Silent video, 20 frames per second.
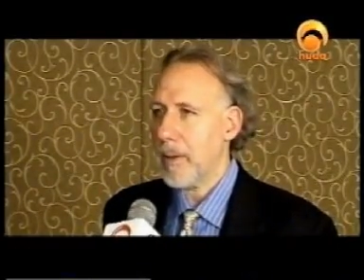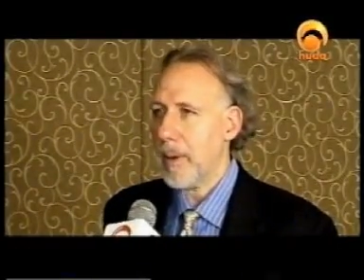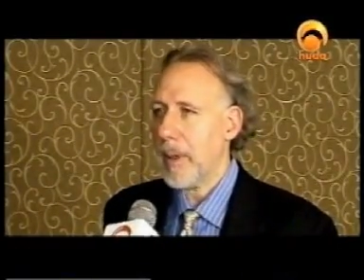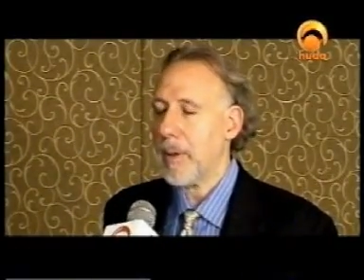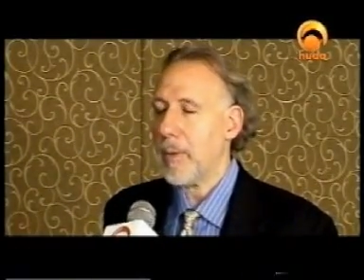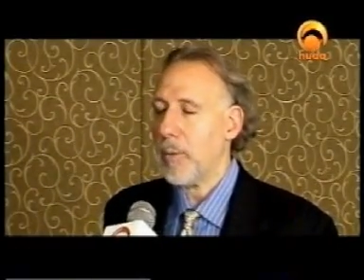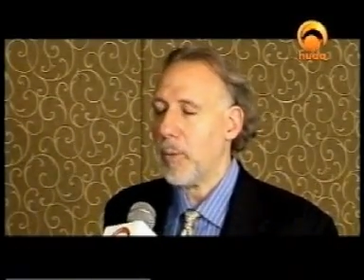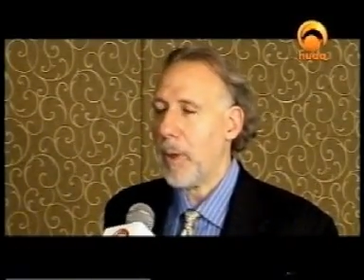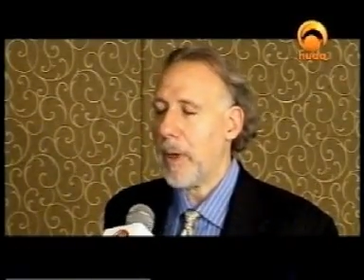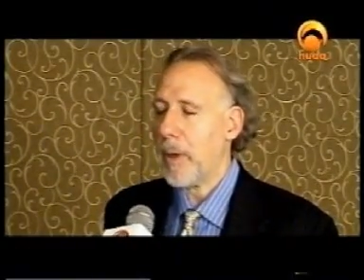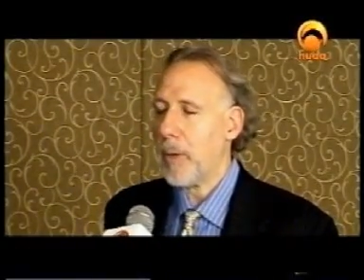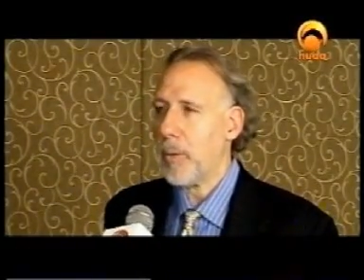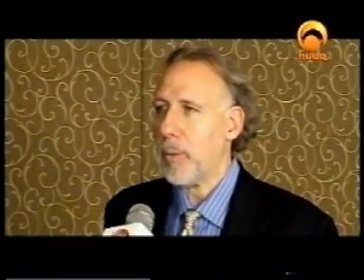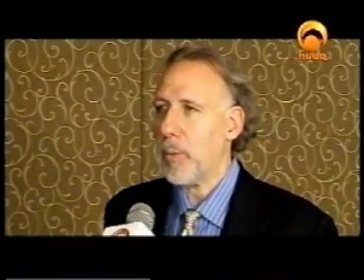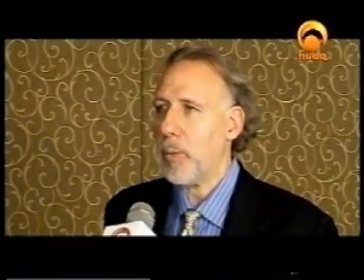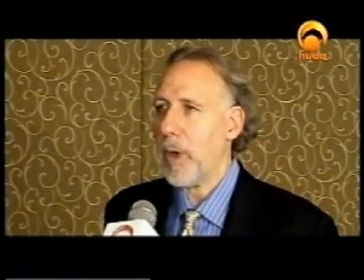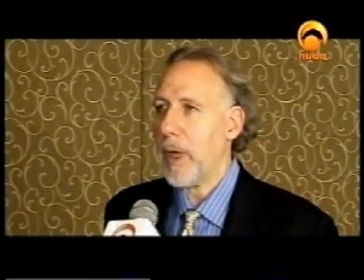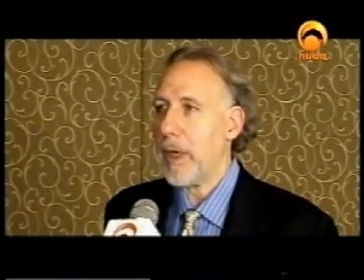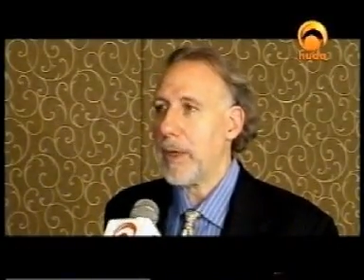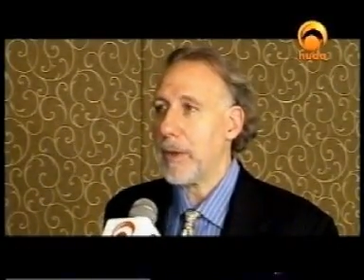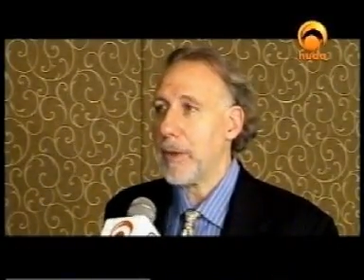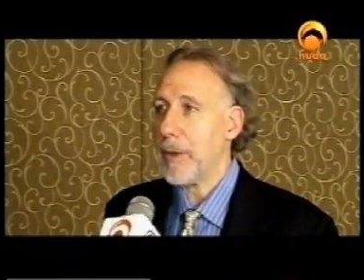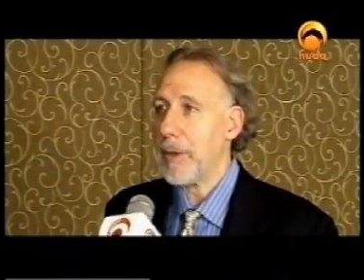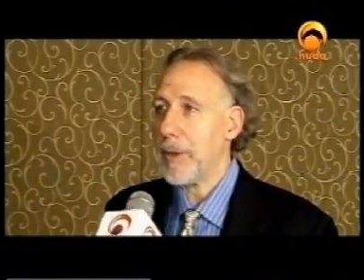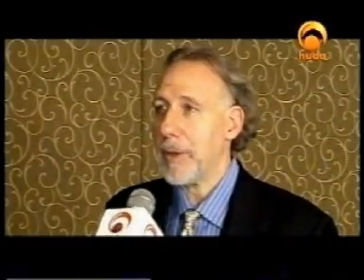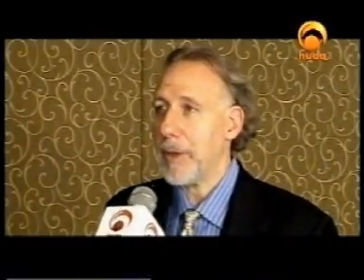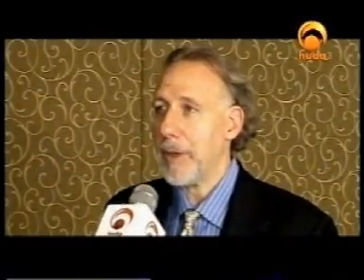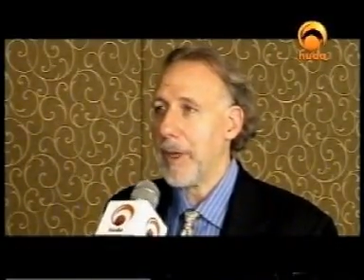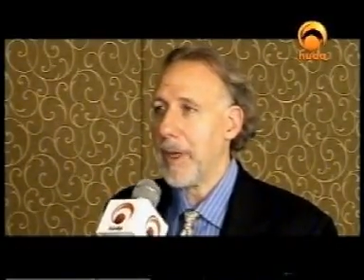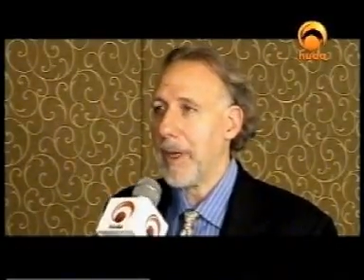Right. Well,
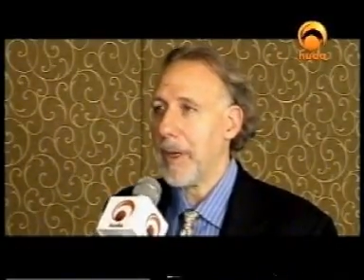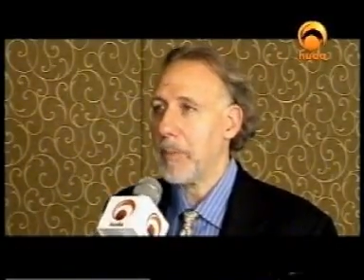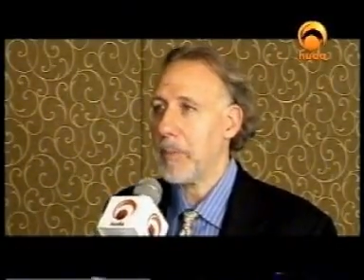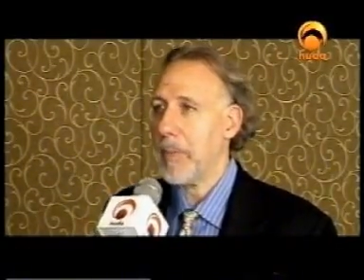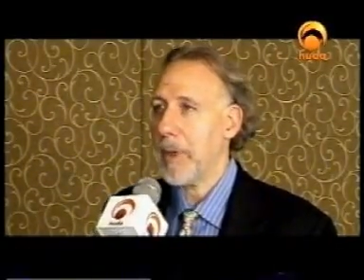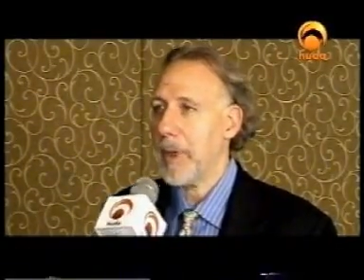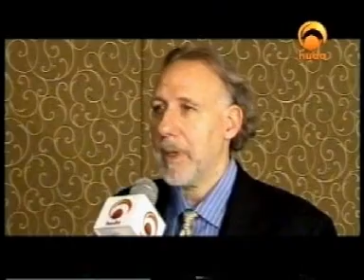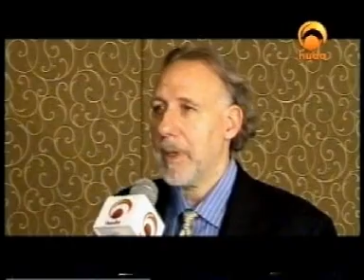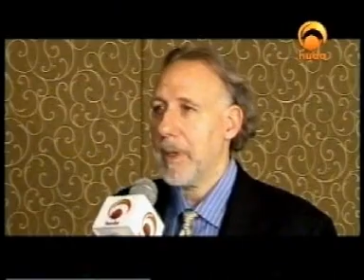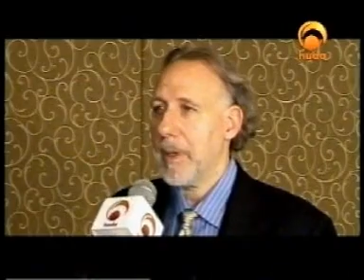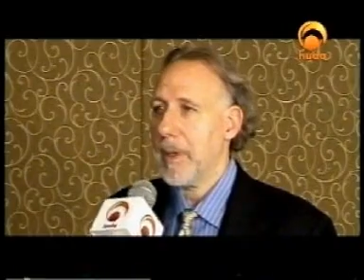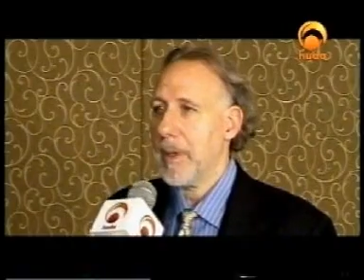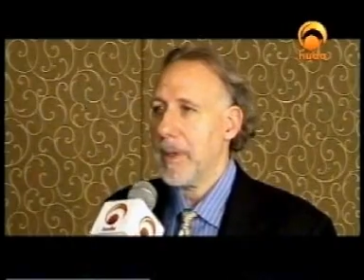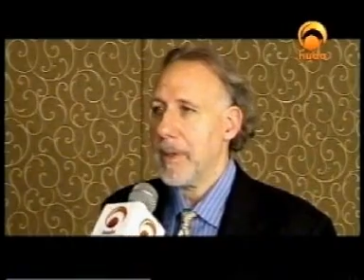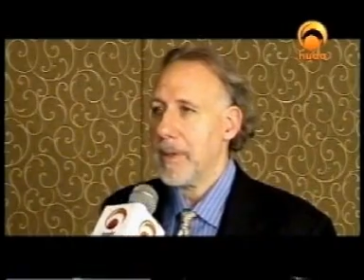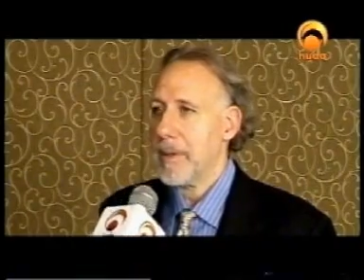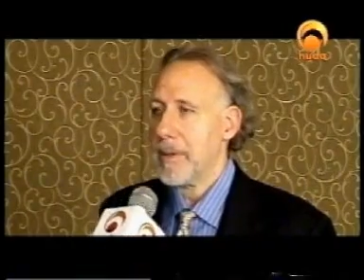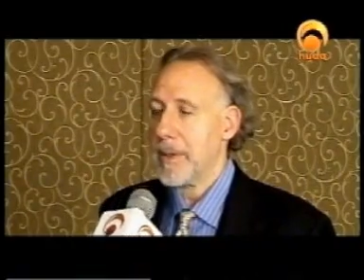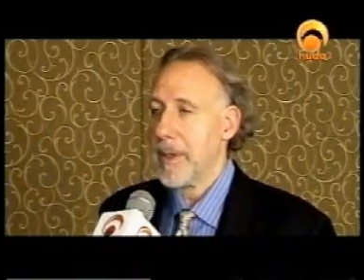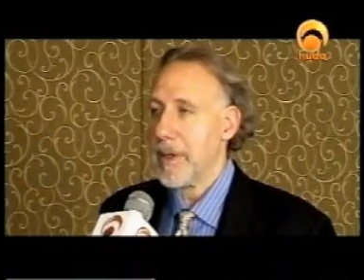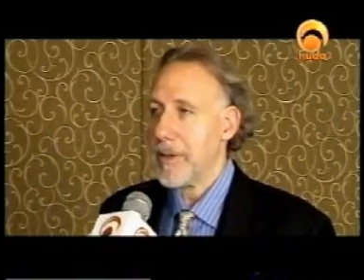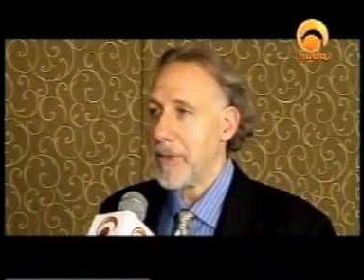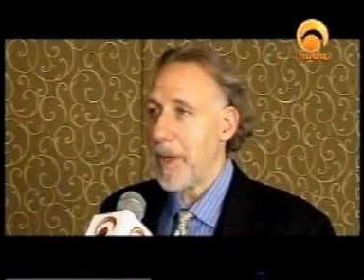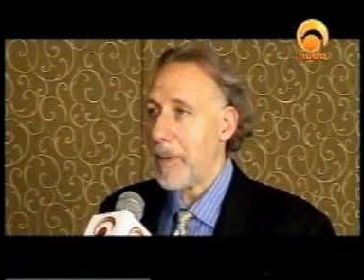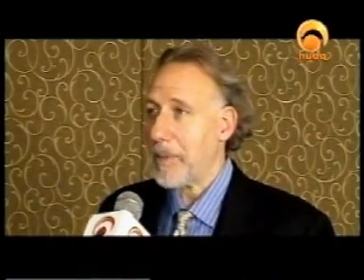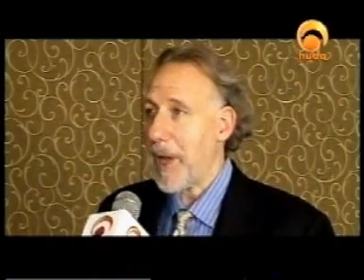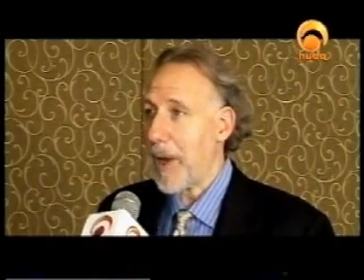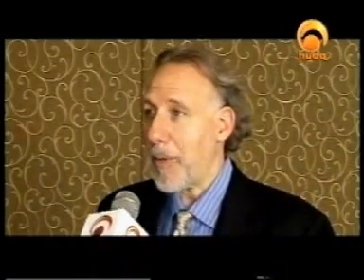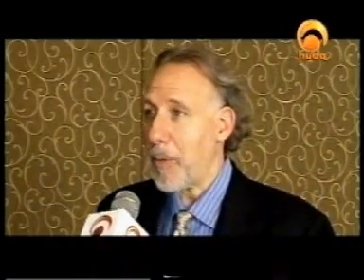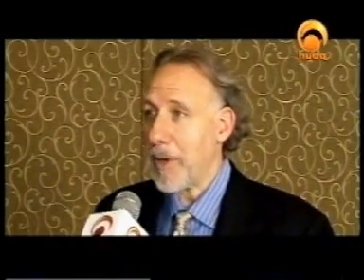one, since
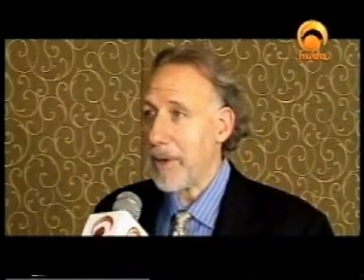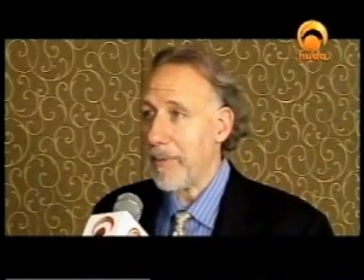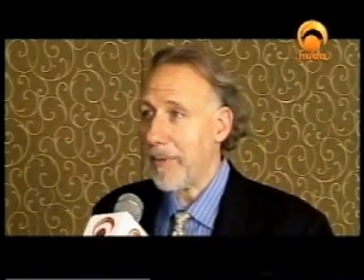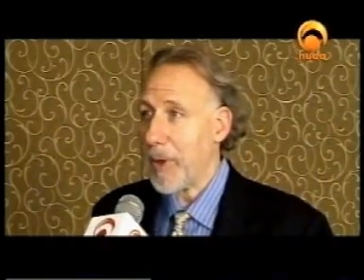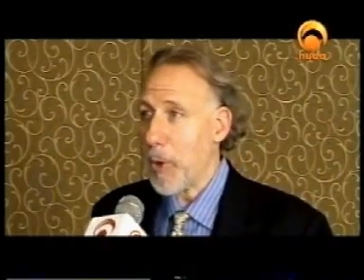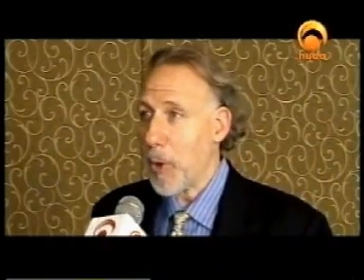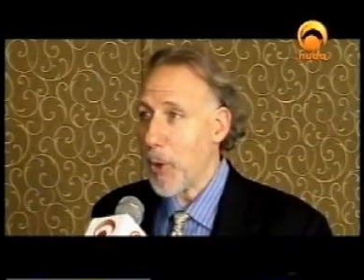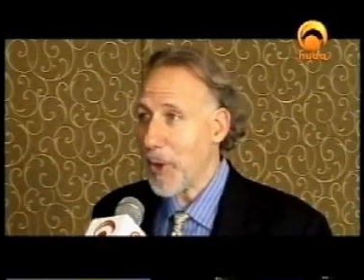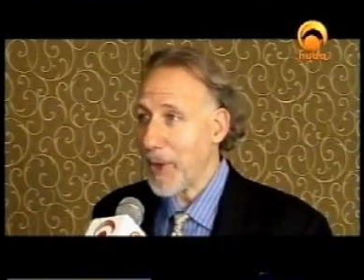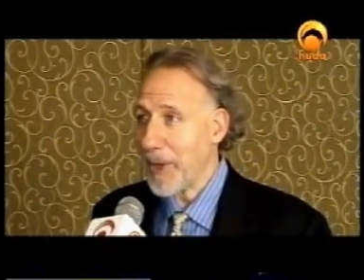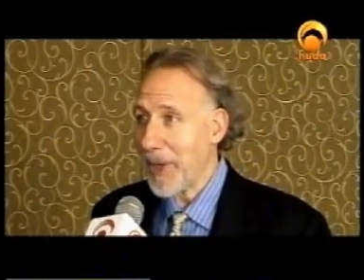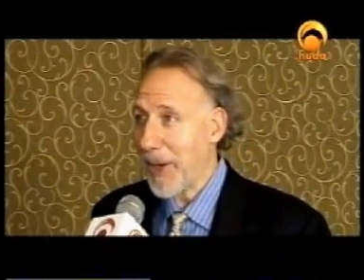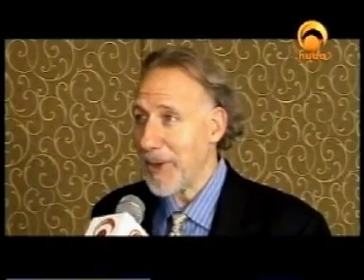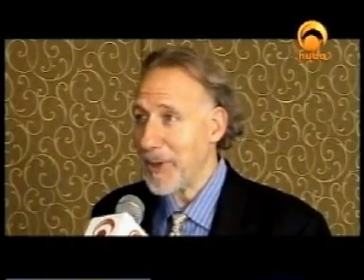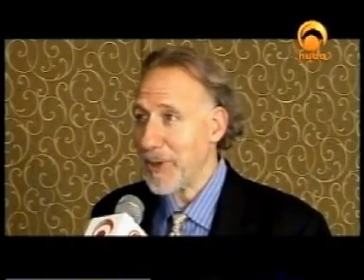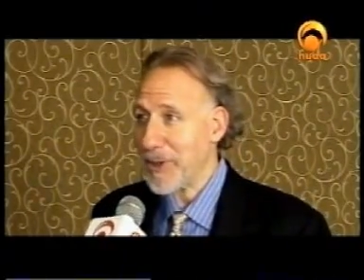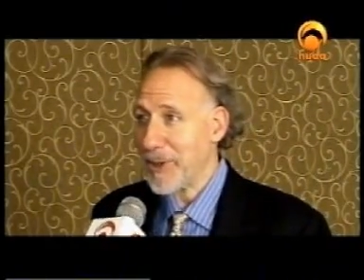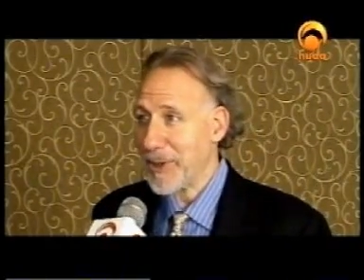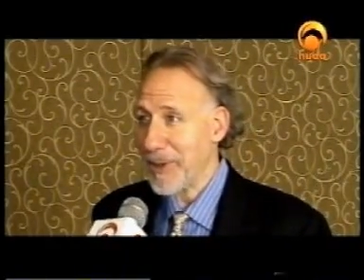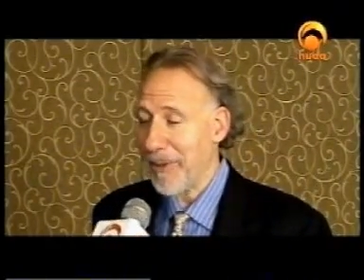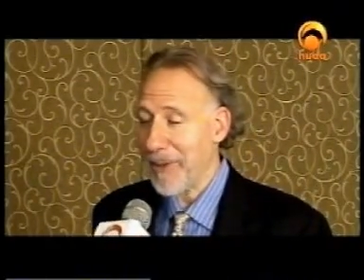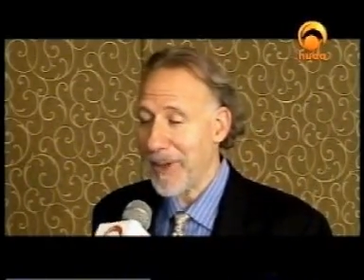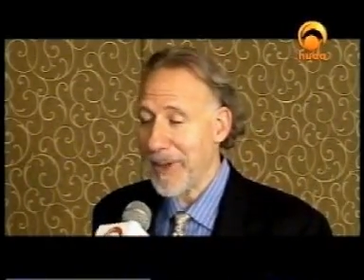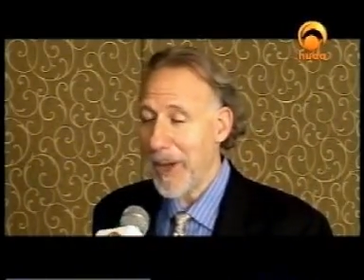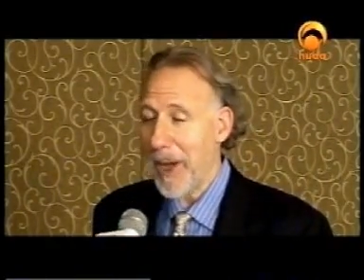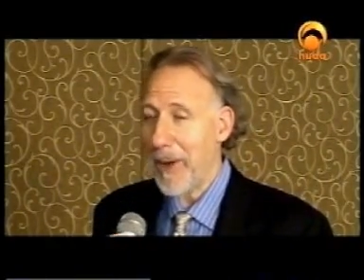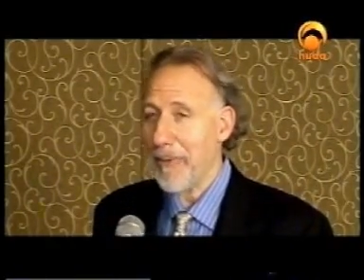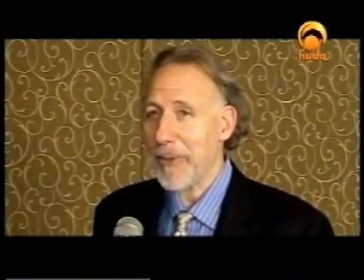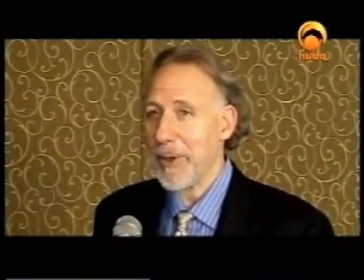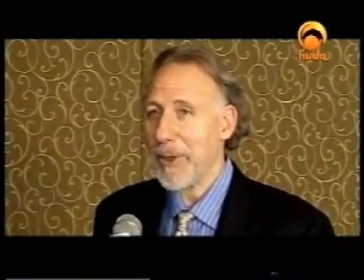I'm not one of the organizers of the
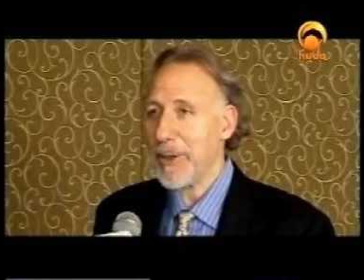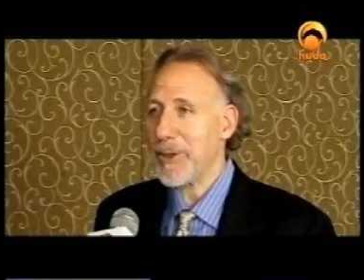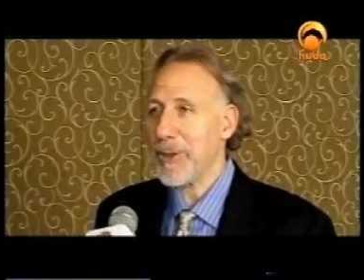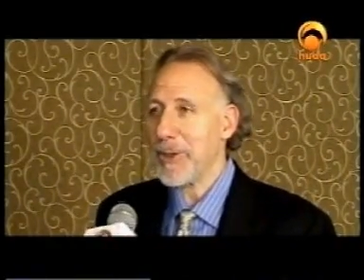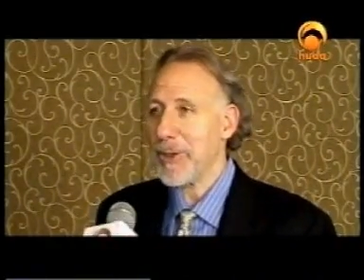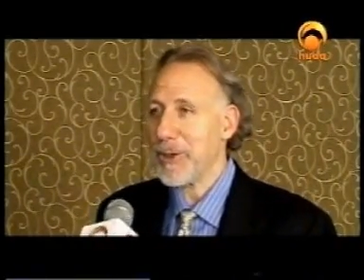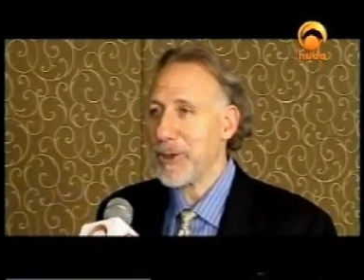conference,